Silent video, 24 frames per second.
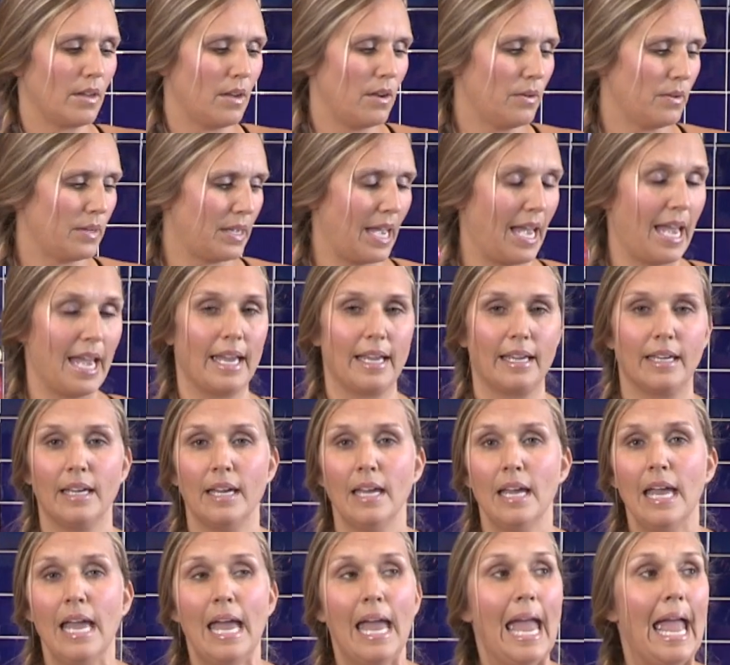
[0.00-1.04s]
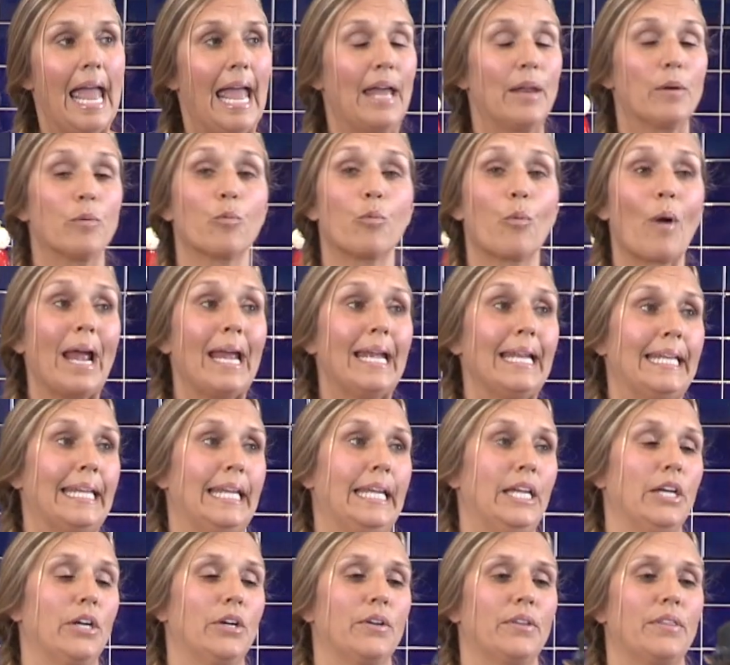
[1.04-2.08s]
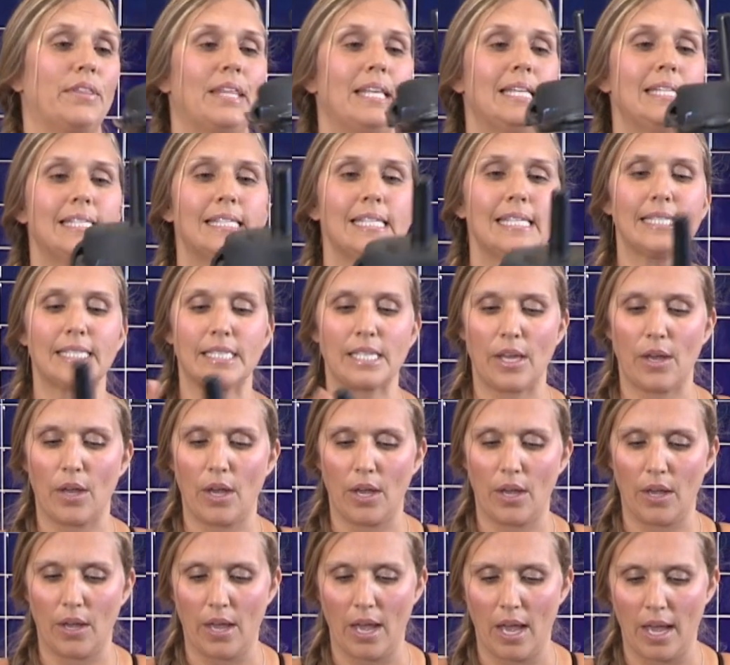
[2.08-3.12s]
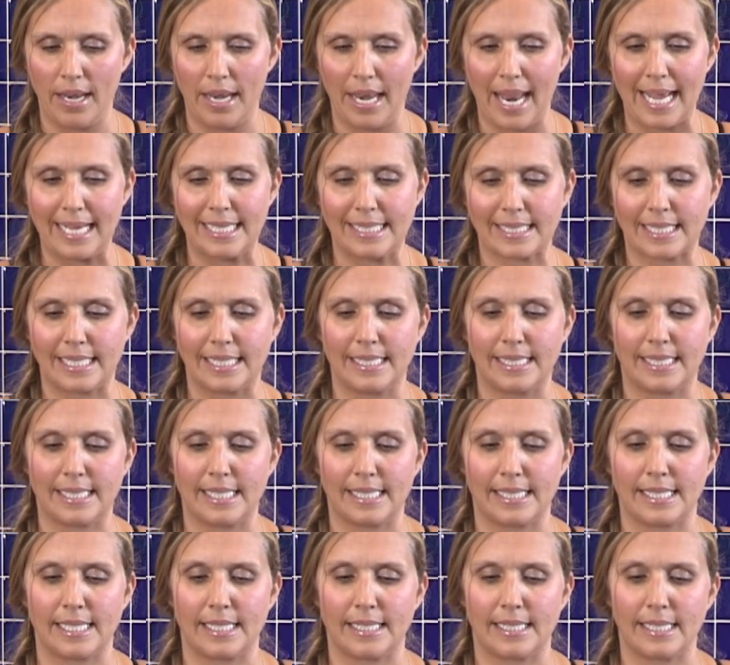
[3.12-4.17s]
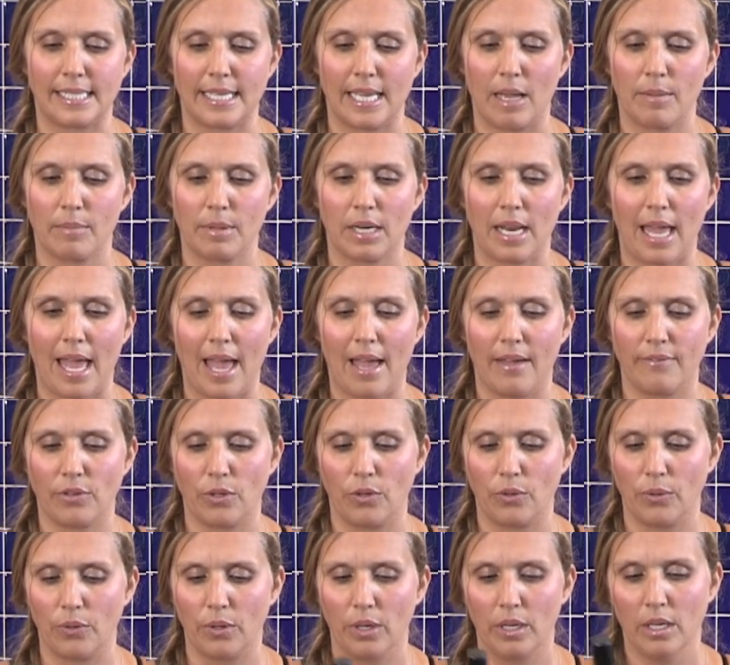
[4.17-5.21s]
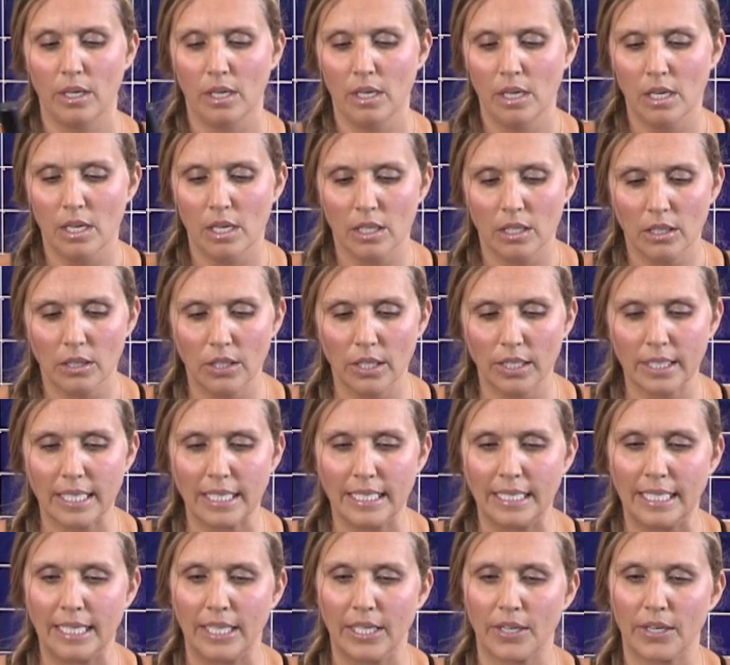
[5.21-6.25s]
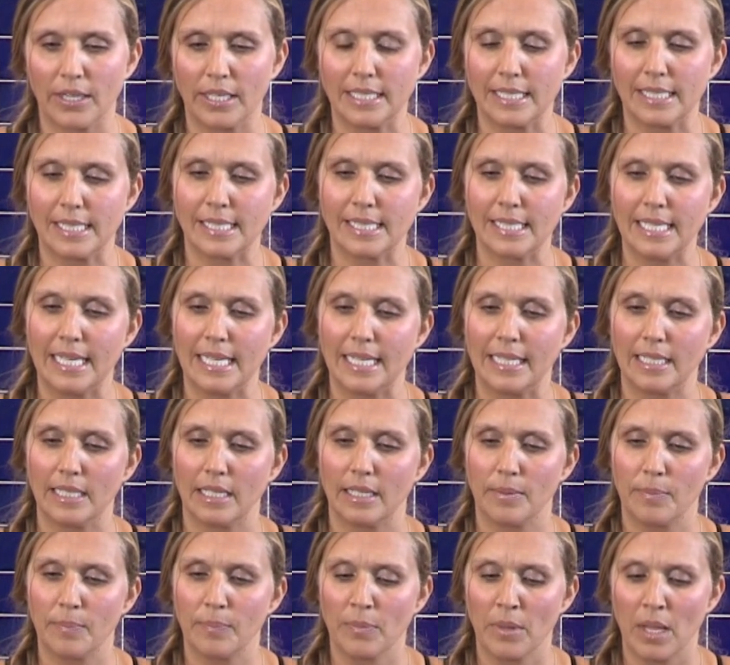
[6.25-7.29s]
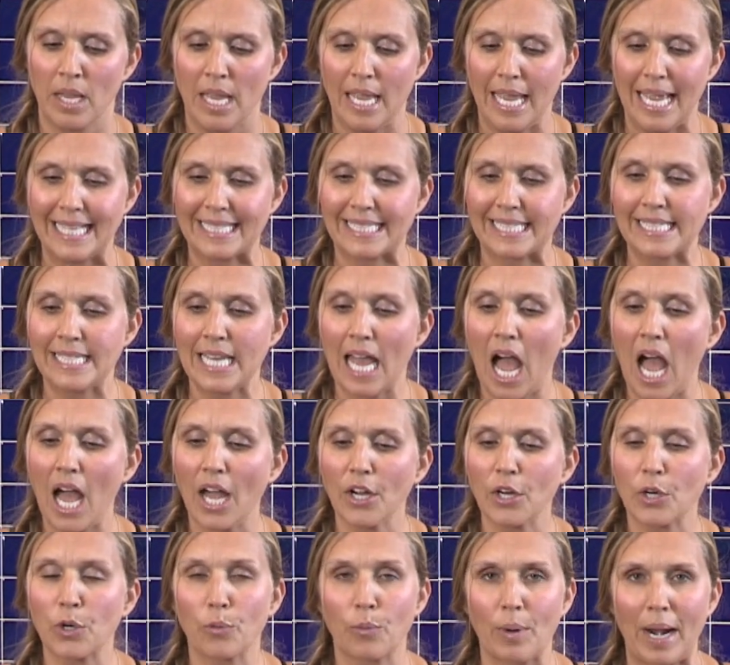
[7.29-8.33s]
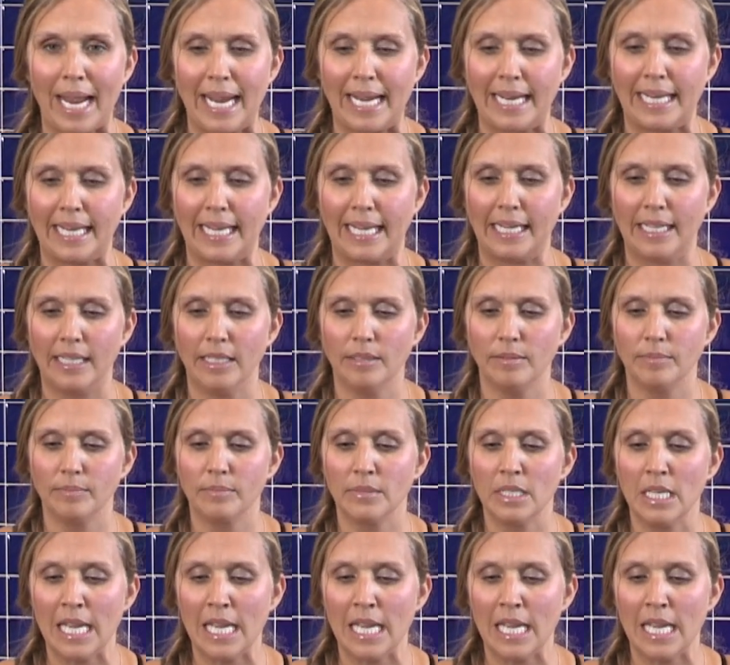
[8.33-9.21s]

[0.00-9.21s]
Okay, and right here, this is a nice consistency. I'm going to have you look in here and see. It's not grainy.